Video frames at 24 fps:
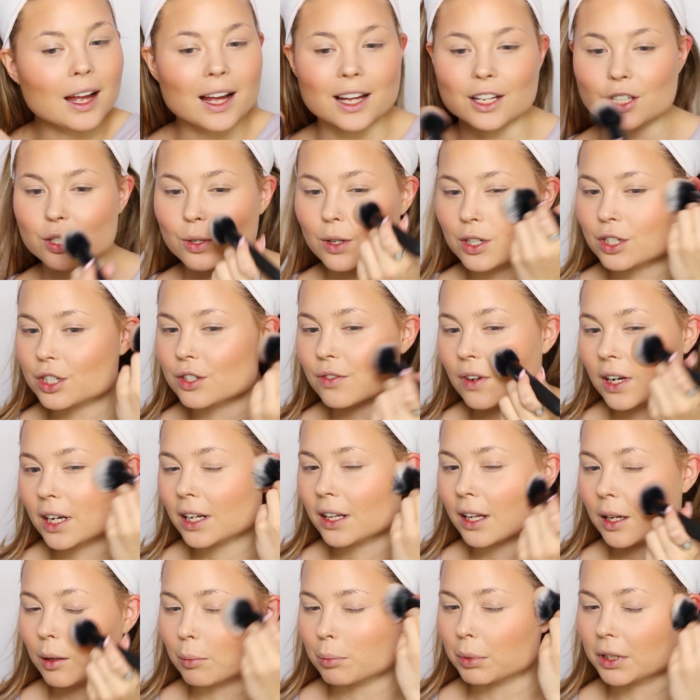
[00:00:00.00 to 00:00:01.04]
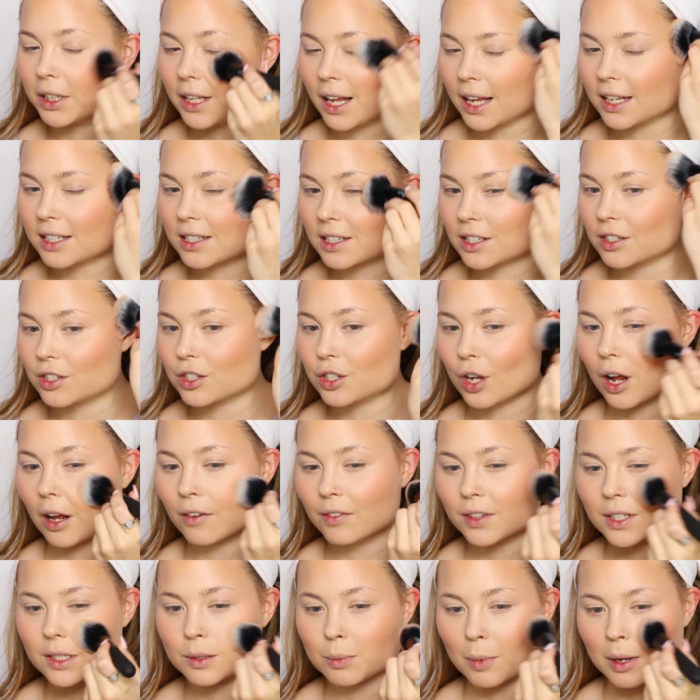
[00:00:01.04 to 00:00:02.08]
And so I just find it like blends and
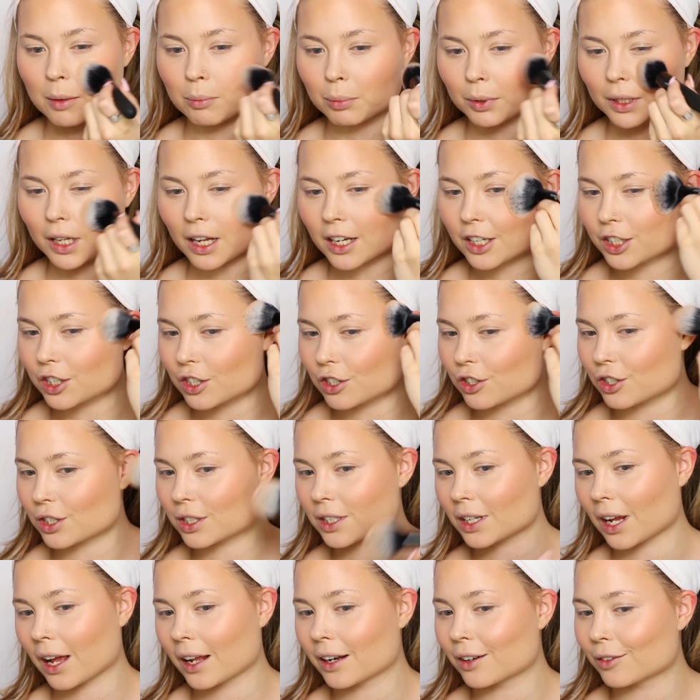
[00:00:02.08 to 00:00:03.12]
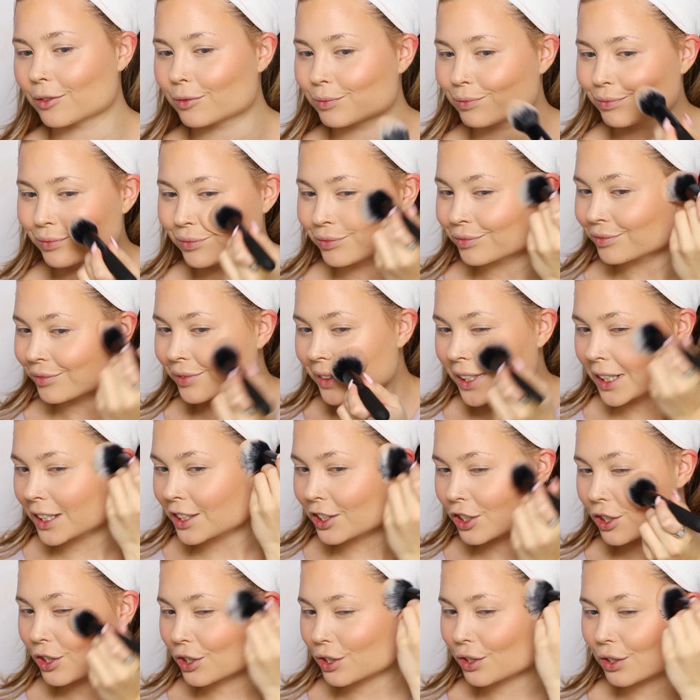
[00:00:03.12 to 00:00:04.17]
softens my blush and just kind of
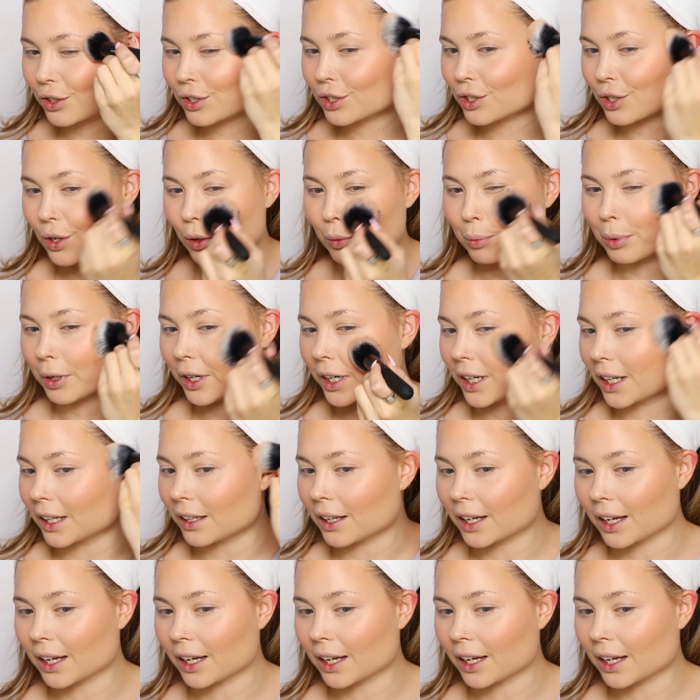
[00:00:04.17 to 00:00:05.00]
just looks so pretty.